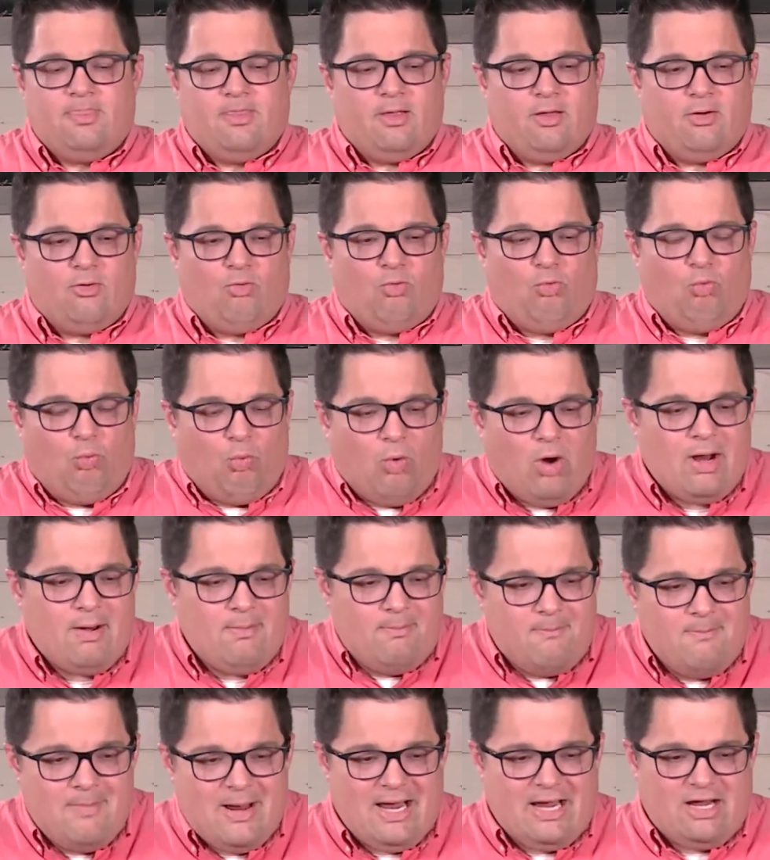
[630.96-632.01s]
what
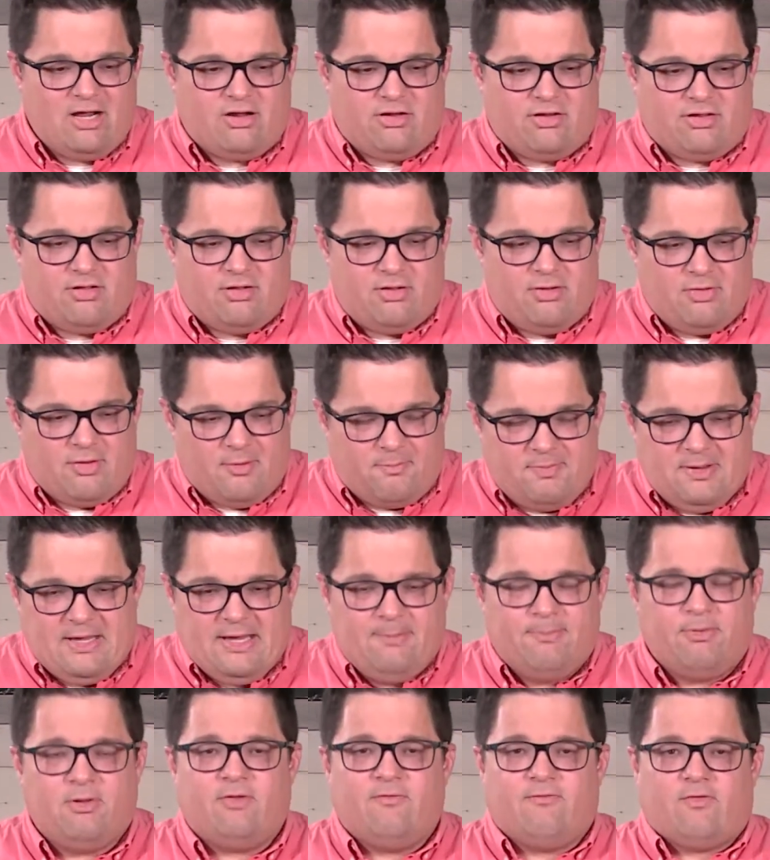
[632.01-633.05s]
makes the
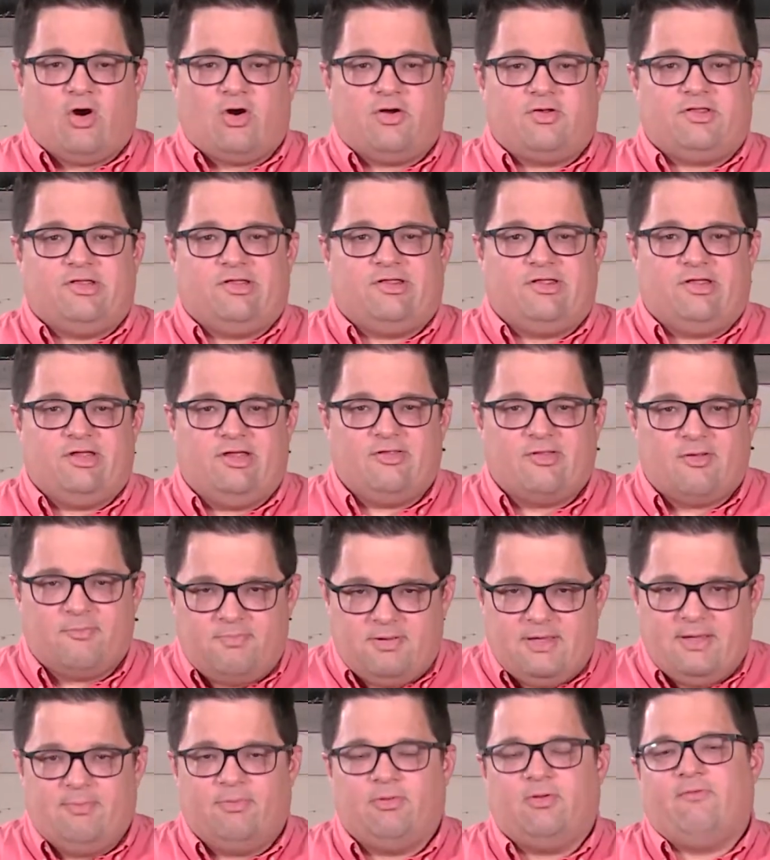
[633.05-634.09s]
people of RCC the
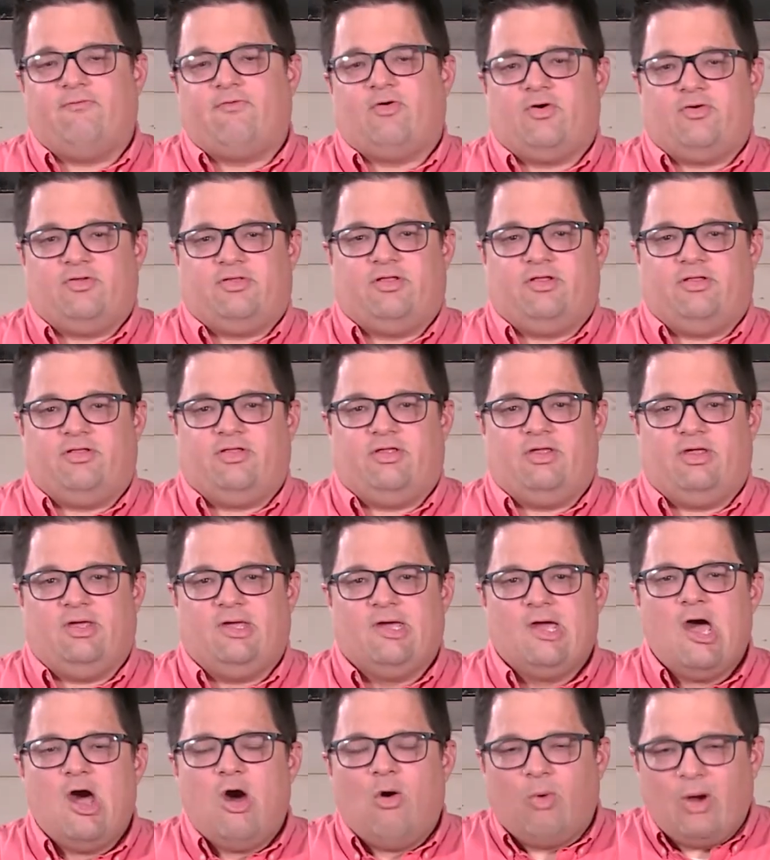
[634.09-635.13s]
people of RCC?
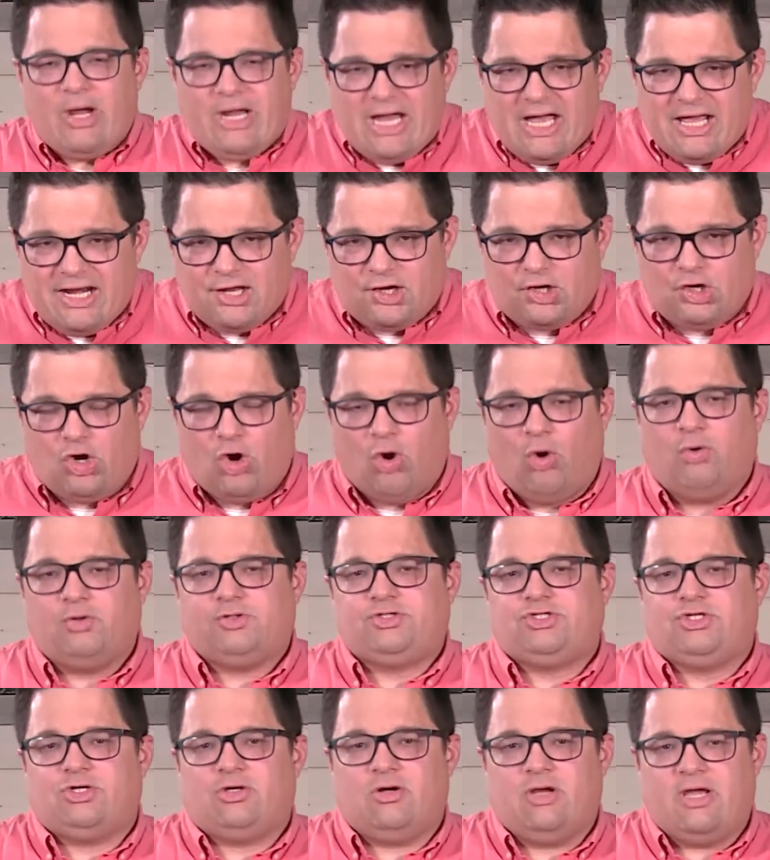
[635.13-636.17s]
What kind of
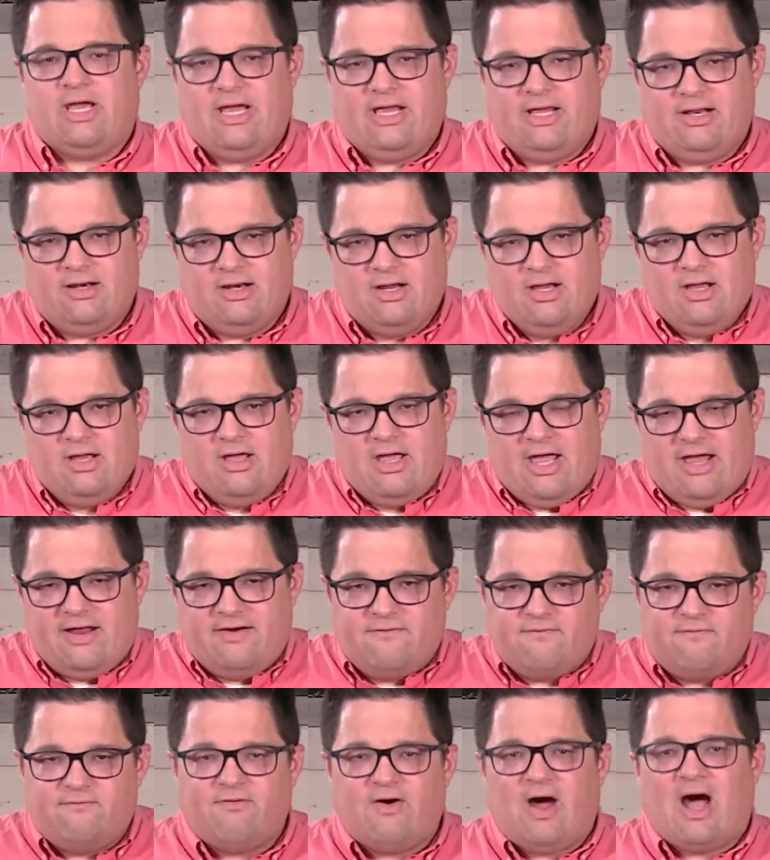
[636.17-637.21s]
culture and
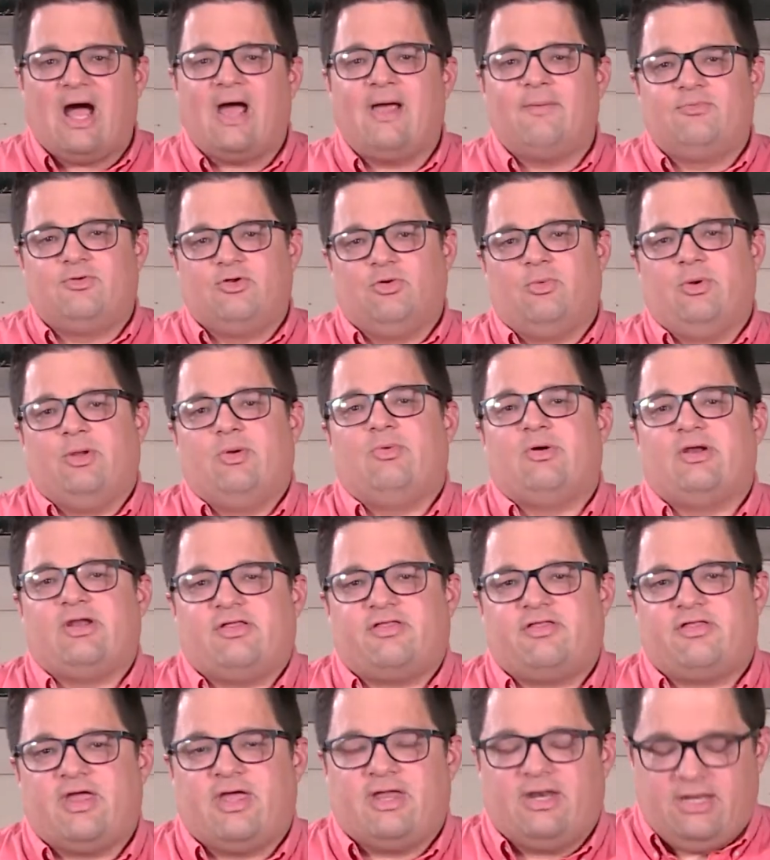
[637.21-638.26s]
vibe do we want to
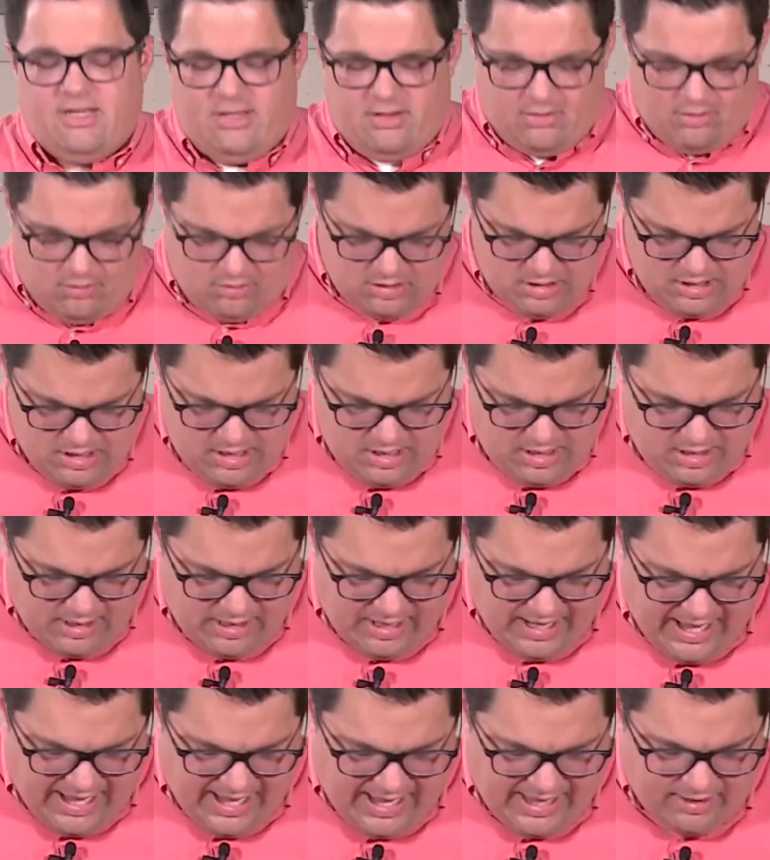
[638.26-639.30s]
set here
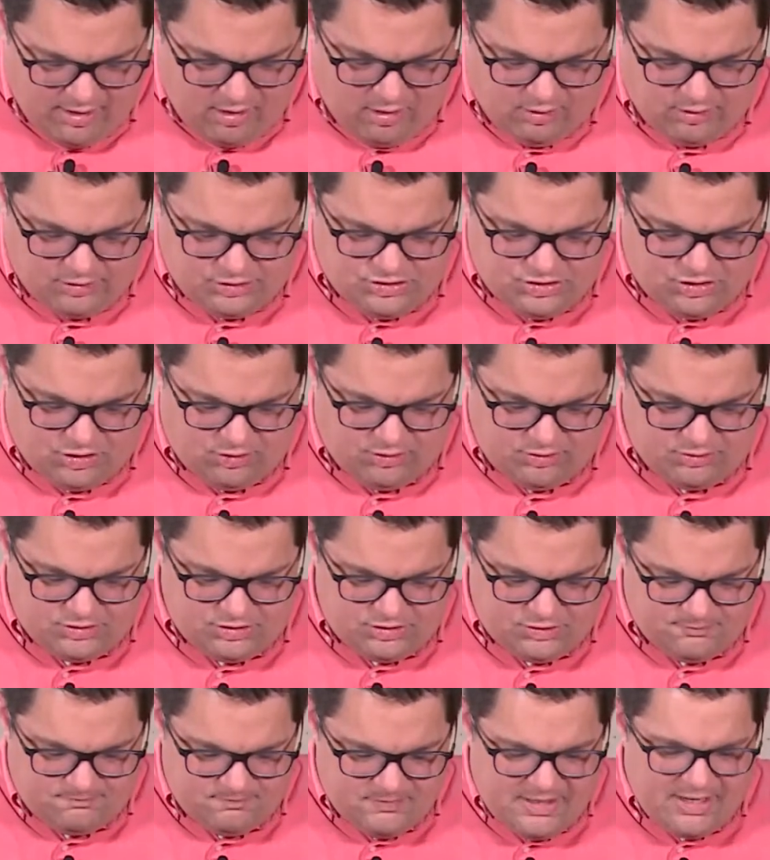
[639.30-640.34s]
at our
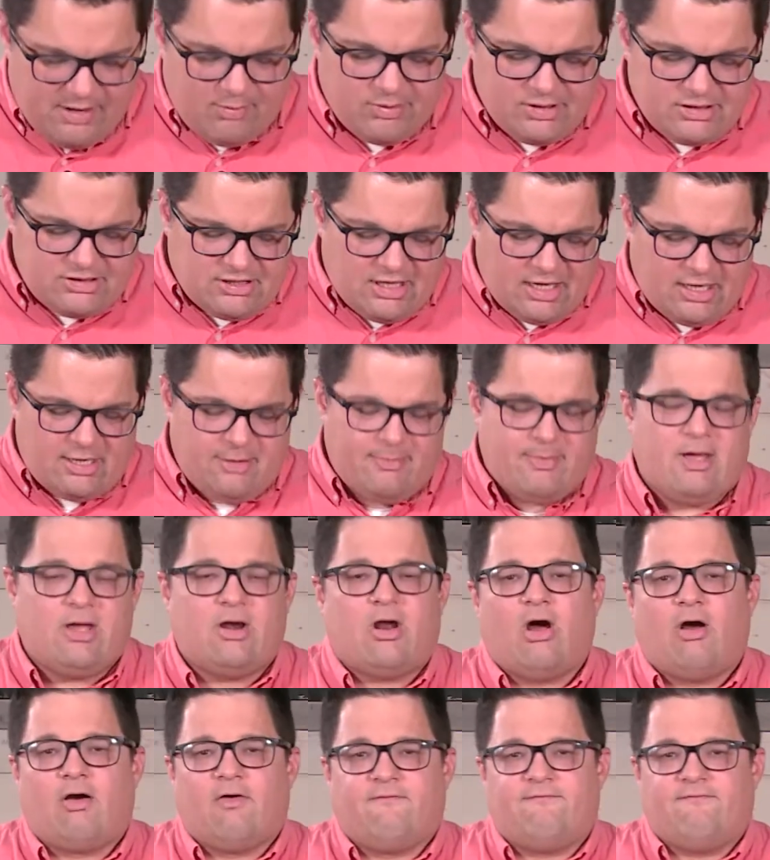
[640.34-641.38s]
church? And I want to talk about
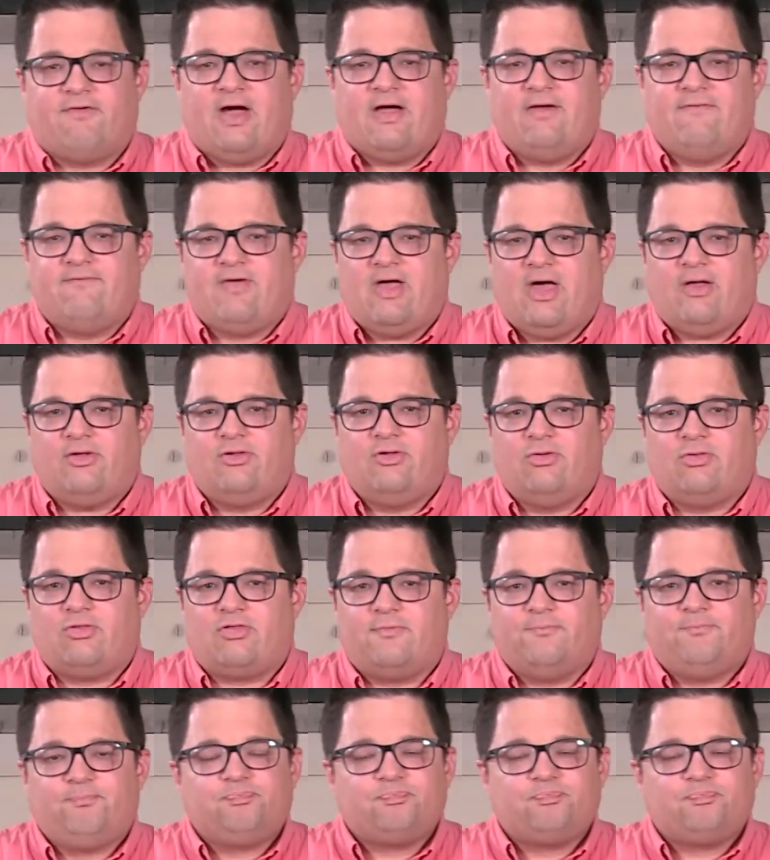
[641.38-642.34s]
our 5 values.